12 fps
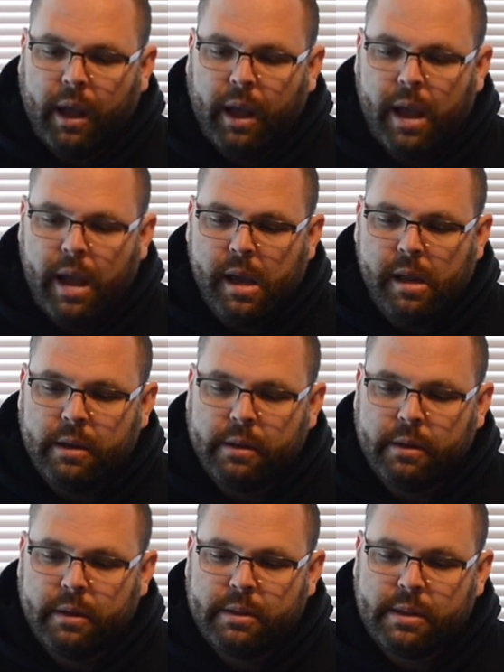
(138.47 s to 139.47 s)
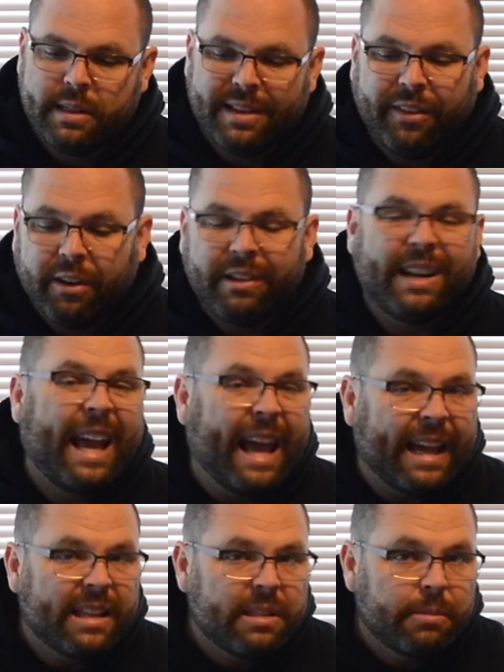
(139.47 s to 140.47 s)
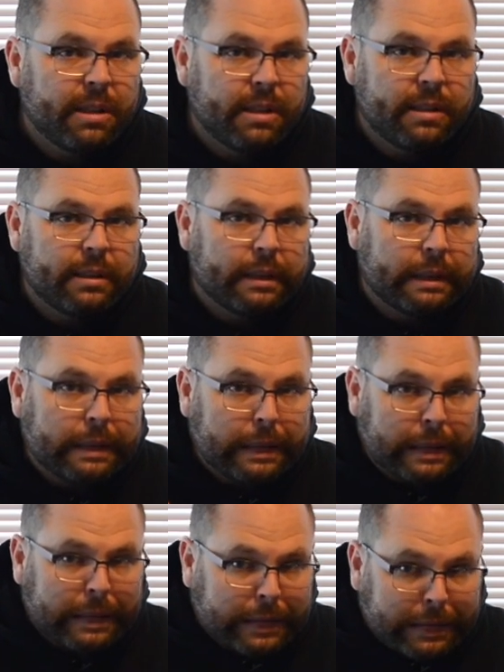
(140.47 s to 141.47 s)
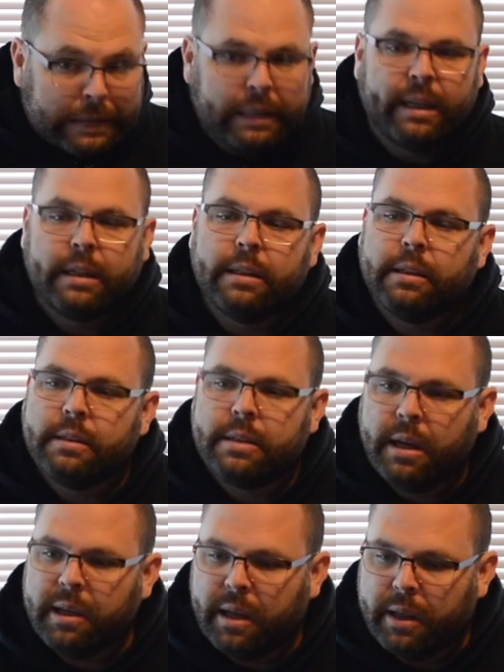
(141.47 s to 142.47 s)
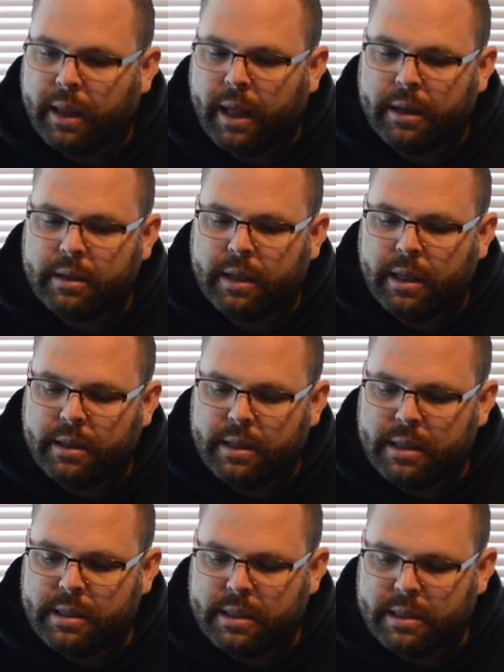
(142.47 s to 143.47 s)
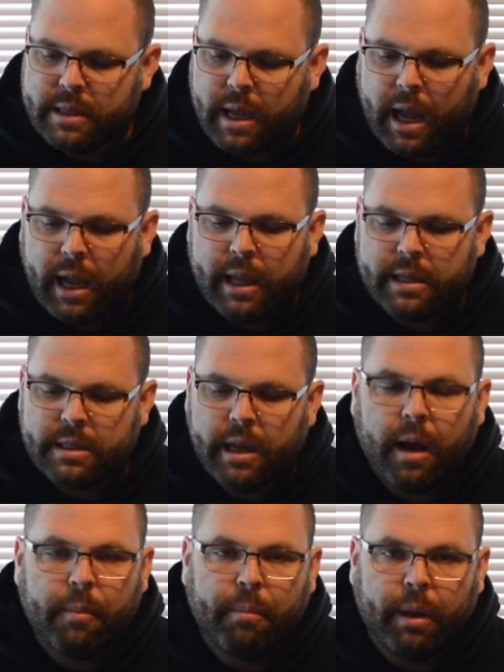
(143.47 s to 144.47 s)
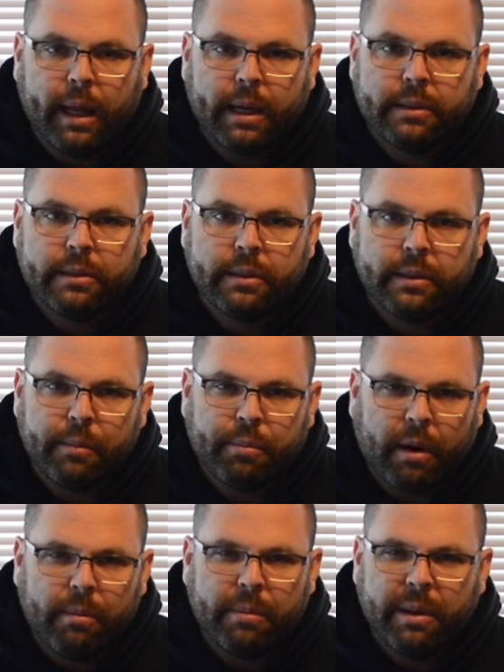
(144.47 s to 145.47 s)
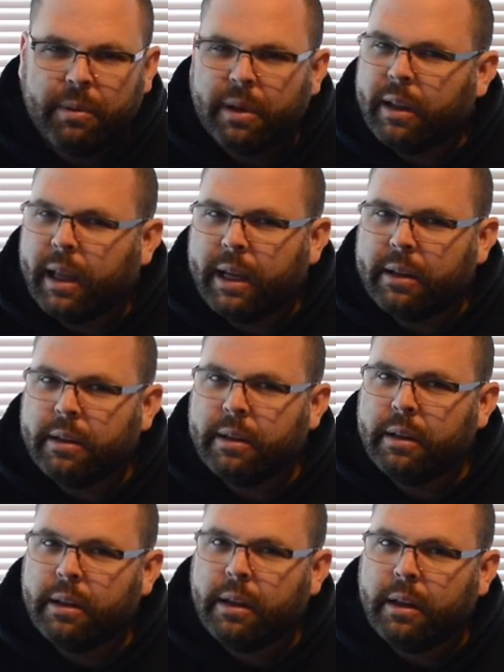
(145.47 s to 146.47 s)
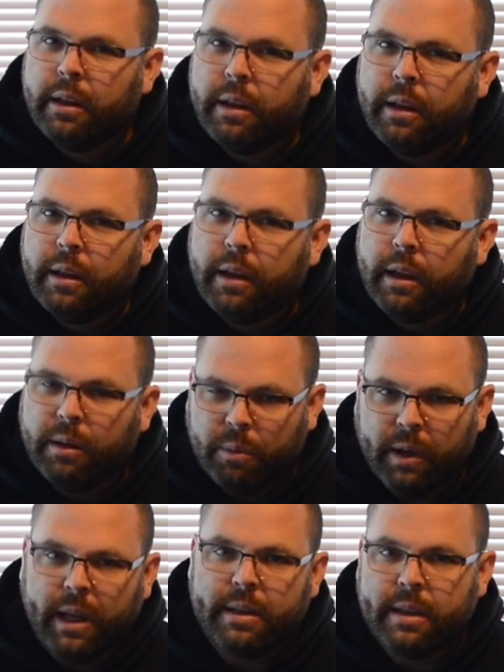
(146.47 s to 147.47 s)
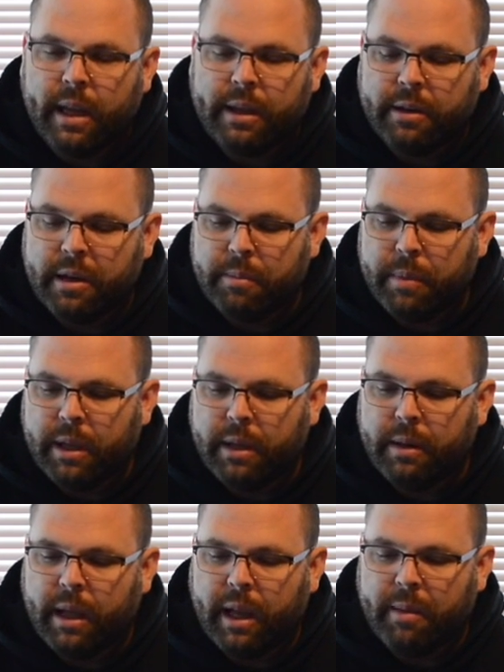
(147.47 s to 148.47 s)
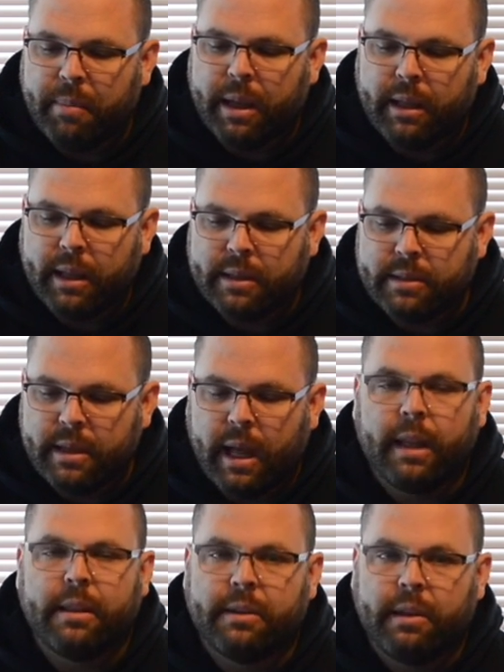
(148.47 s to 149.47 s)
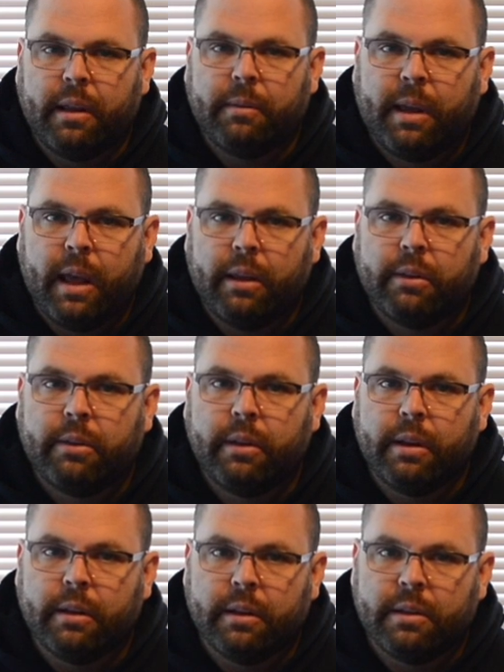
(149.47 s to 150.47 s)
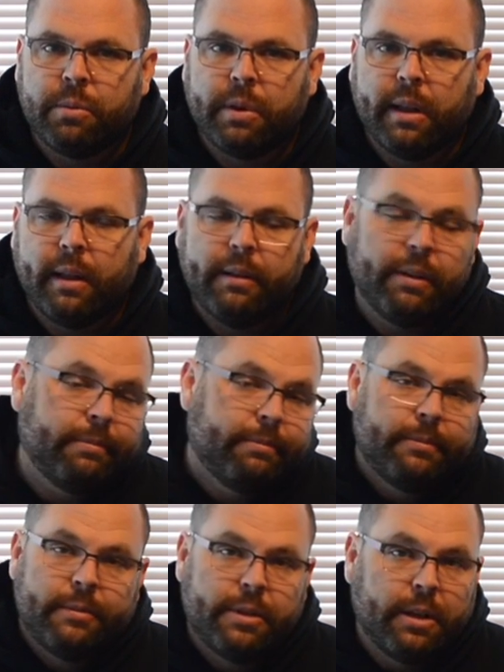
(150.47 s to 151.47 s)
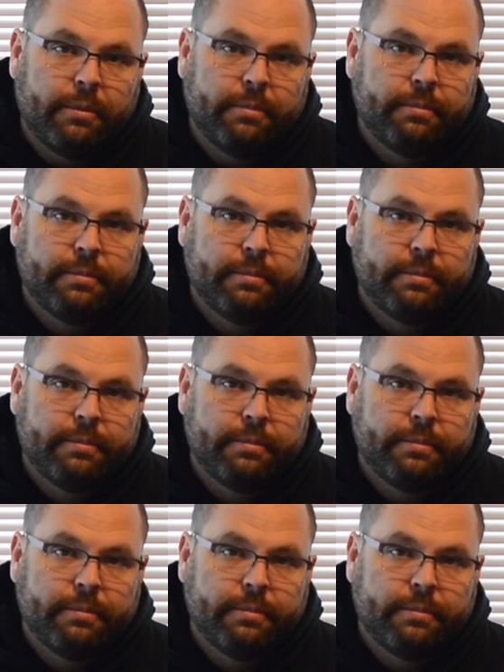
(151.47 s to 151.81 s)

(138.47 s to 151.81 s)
And since I've already had some of this, I can tell you that this is not as complex as I probably would have liked, and we'll get to that here in a minute. And I'm betting that's not the same case in the 2011. So,